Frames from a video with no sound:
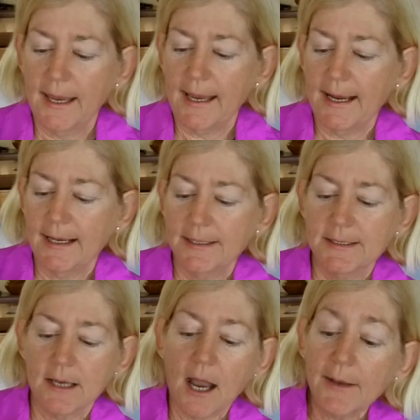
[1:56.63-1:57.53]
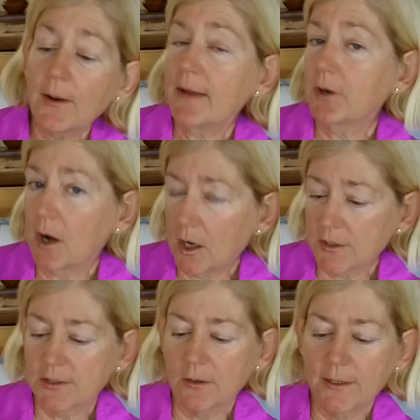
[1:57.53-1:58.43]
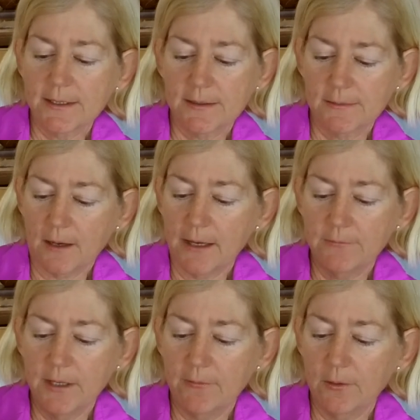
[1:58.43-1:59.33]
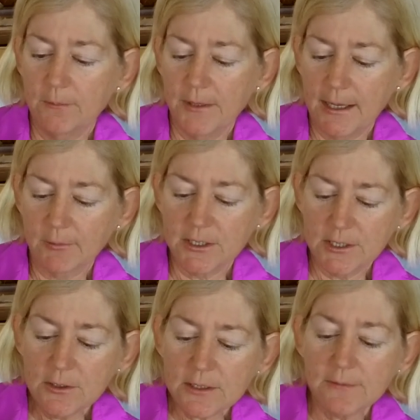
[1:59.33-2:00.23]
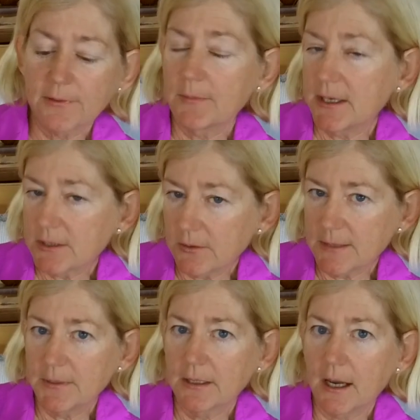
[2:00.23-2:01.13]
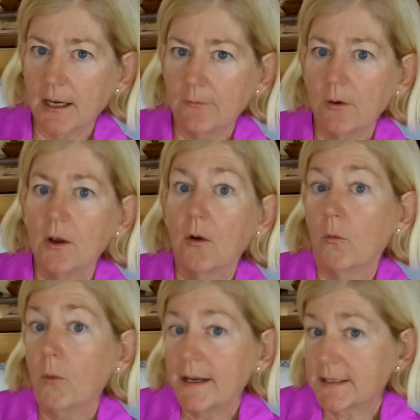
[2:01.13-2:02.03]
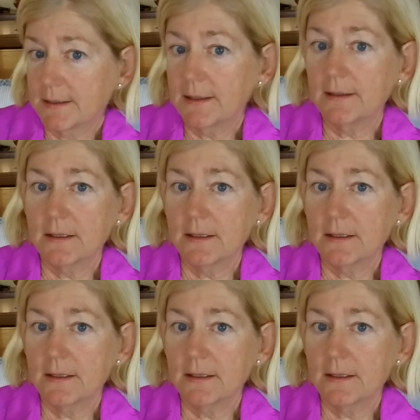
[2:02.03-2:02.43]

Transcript: and I don't have a car, so I've never been able to use it. For me, it's always been kind of wasted